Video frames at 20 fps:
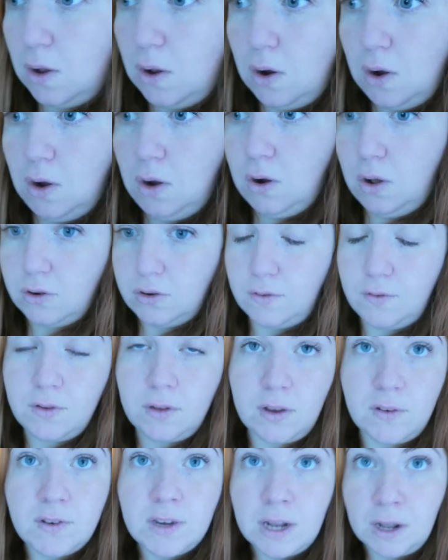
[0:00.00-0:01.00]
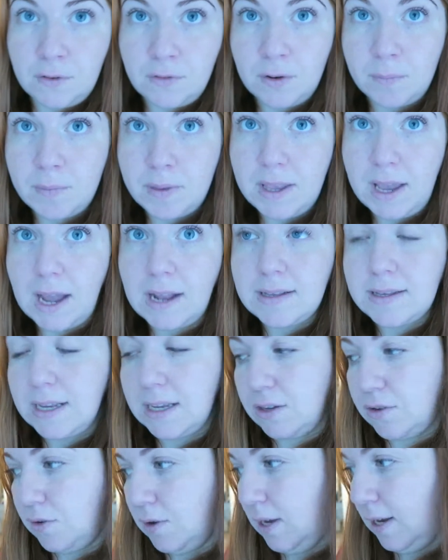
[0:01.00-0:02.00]
a lot of stuff down from the
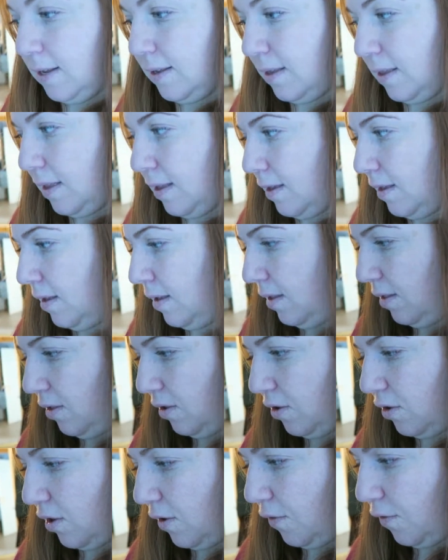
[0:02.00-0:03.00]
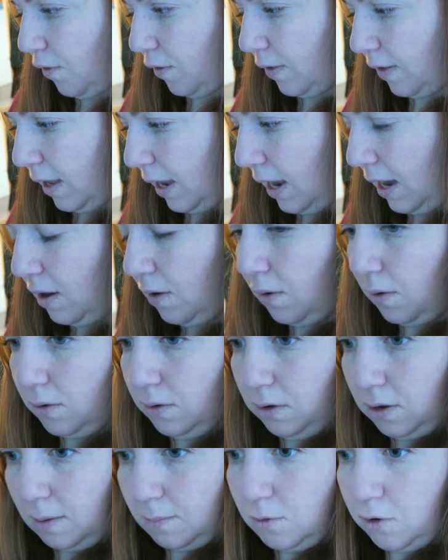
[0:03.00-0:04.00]
attic to list stuff for sale
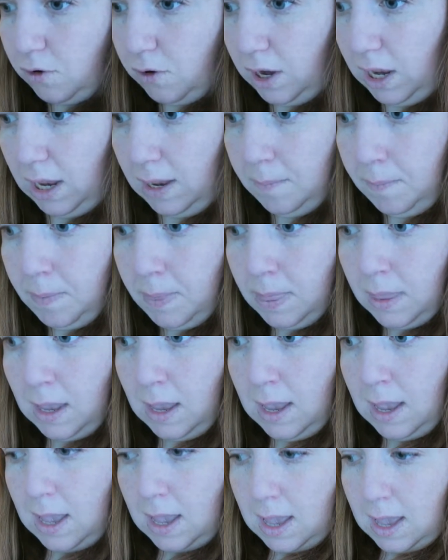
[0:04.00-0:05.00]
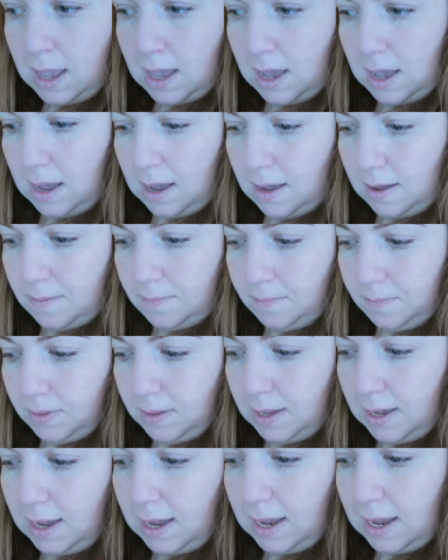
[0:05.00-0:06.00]
on Gumtree.
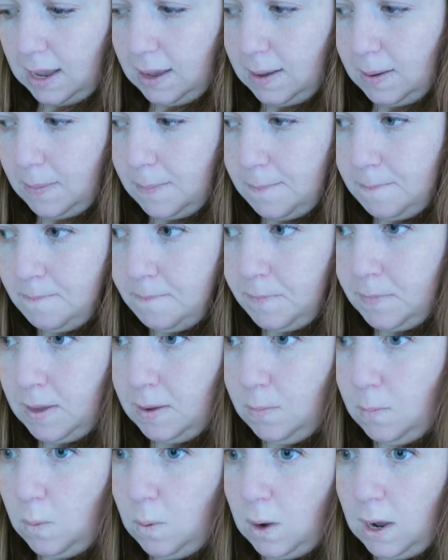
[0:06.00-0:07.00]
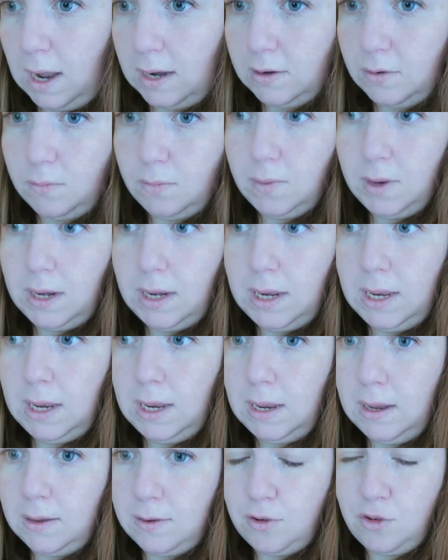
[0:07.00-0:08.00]
I had a
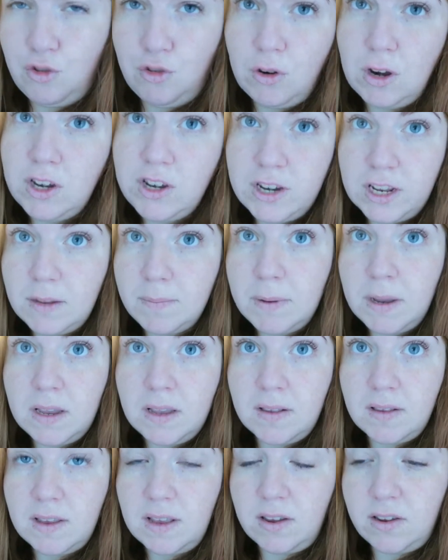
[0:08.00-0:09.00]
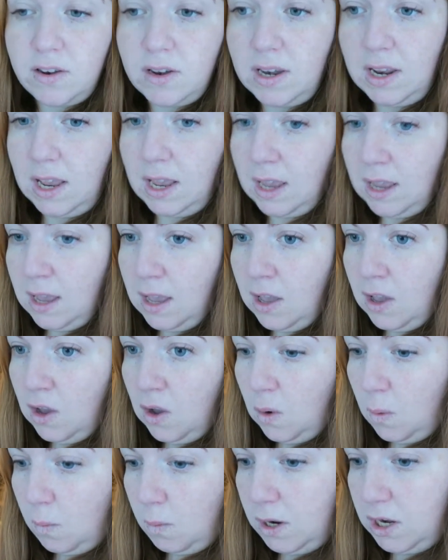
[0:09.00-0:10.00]
really strange experience yesterday,
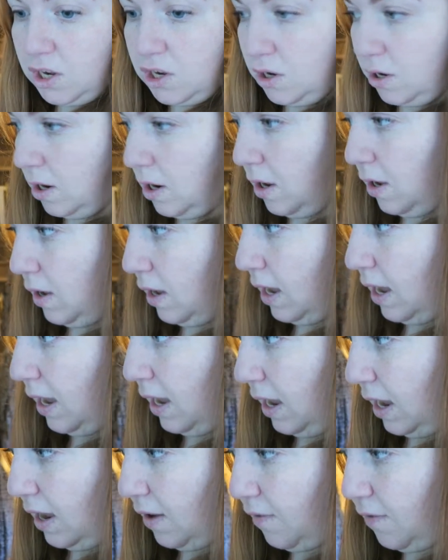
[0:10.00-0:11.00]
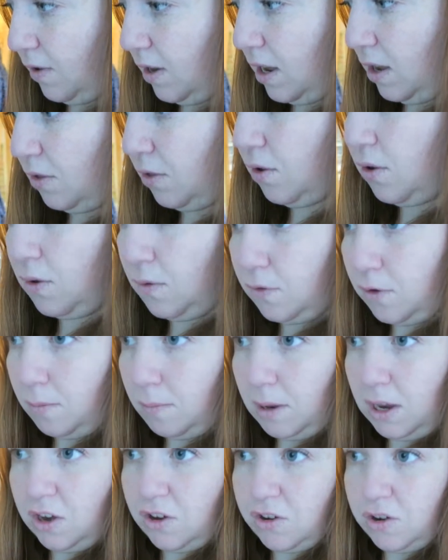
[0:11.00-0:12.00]
which I have now the
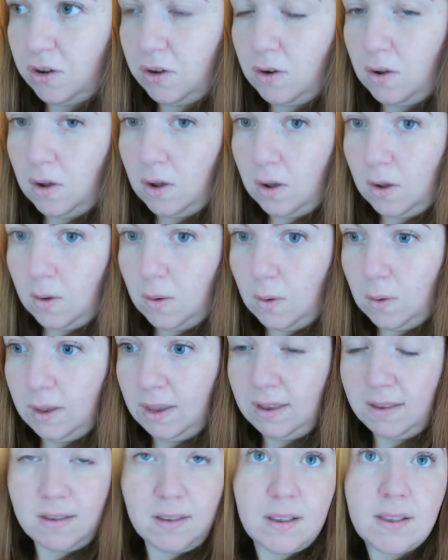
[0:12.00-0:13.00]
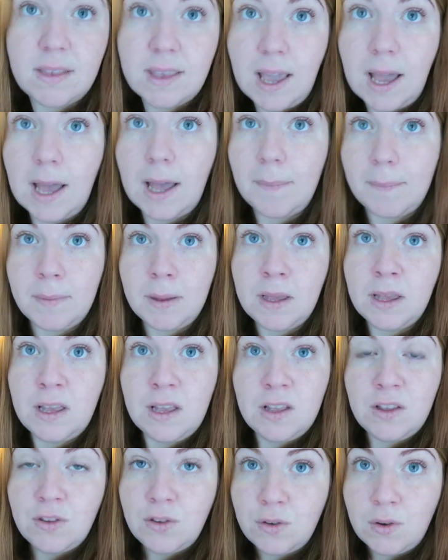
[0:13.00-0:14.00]
confirmation is a scam.
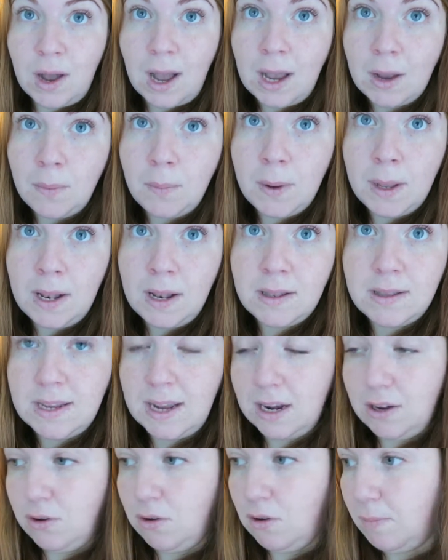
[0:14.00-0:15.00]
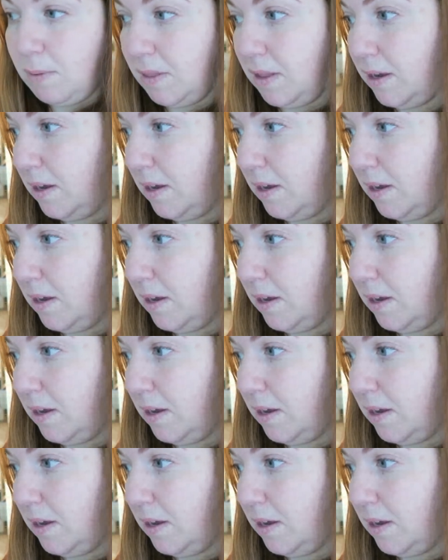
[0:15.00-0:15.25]
So I will tell you about